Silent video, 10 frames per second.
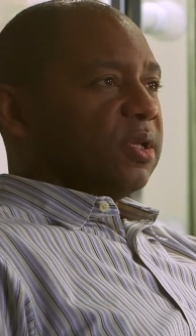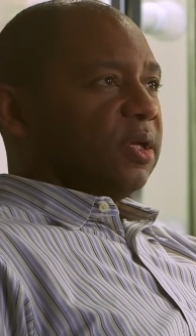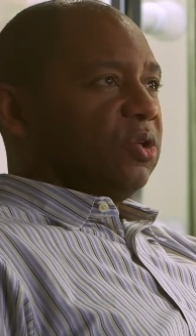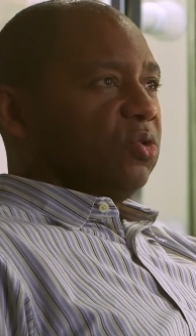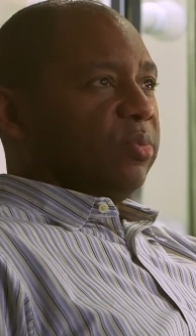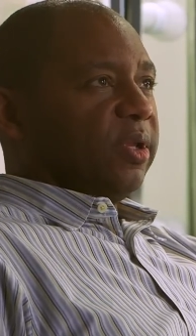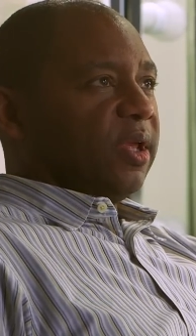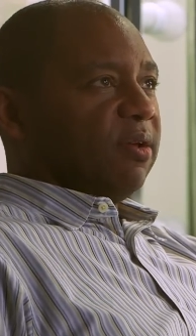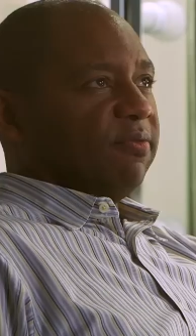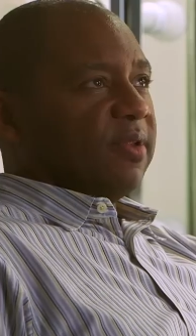like Cuba and they
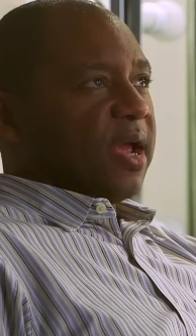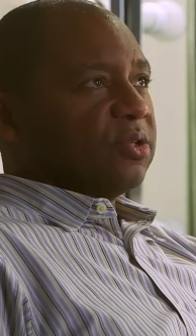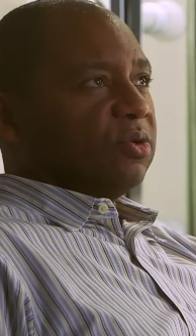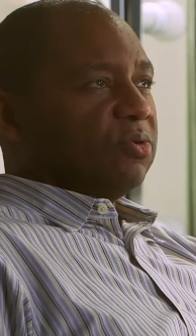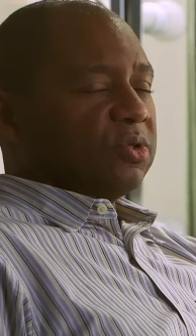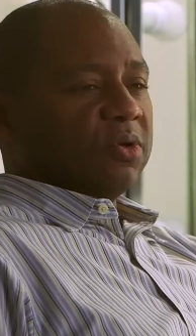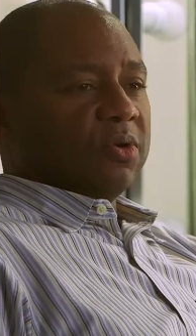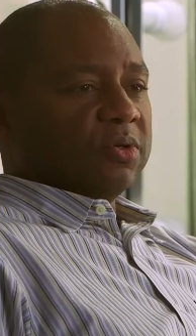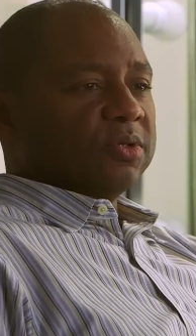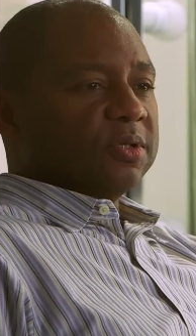have national
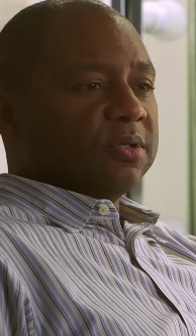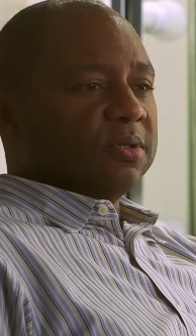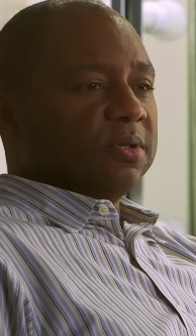songs, and